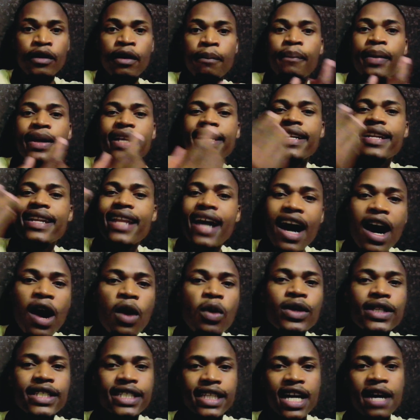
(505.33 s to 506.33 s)
But
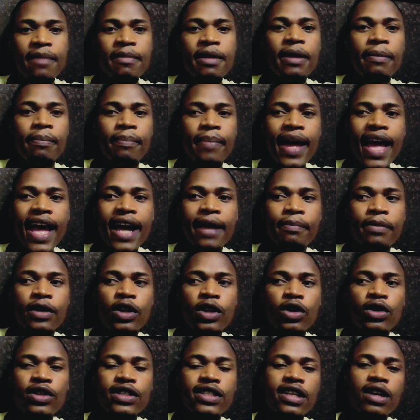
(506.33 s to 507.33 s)
now it's coming back,
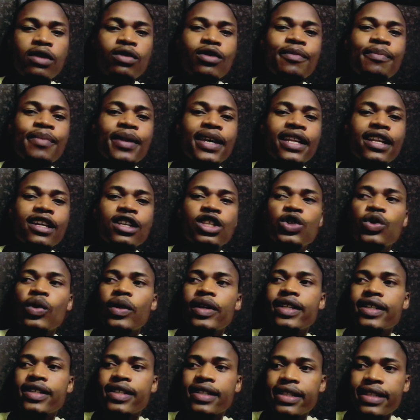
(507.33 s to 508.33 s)
because now we're beginning to
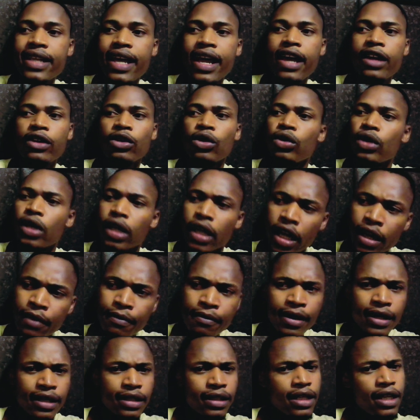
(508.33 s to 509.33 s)
understand,
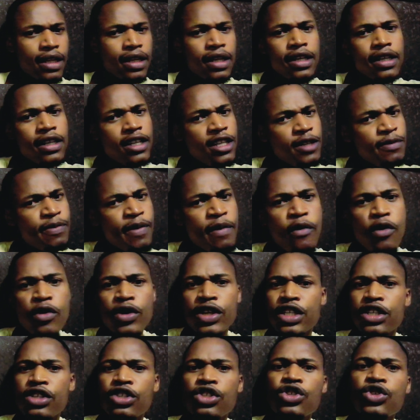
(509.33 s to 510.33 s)
these people were
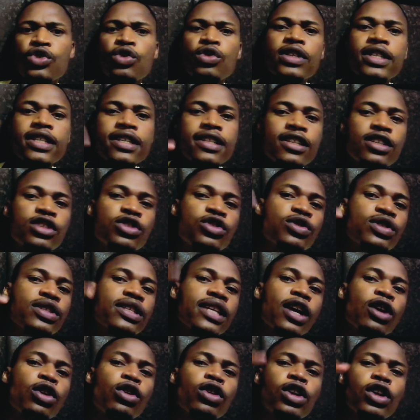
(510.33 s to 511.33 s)
just using this to
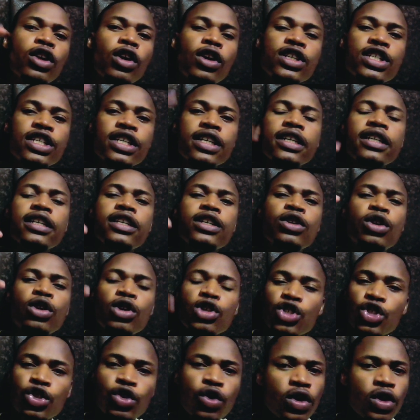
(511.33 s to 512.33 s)
psychologically
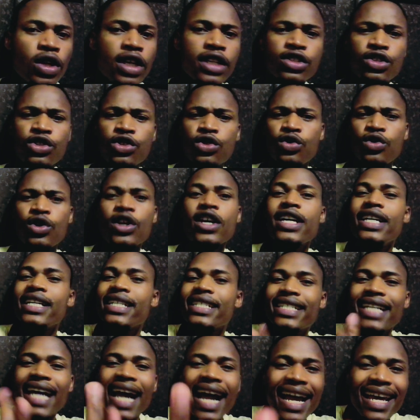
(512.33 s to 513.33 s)
control us through
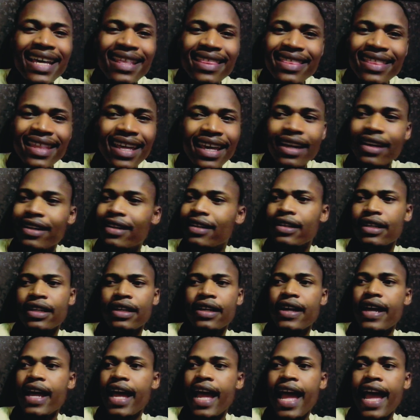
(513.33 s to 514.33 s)
tithing,
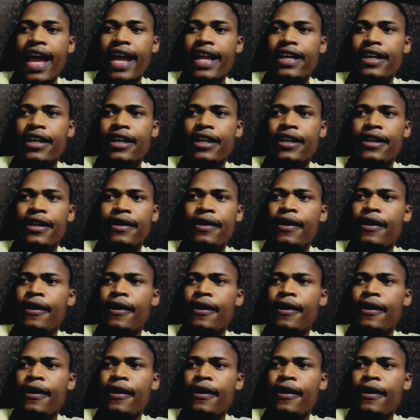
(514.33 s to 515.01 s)
and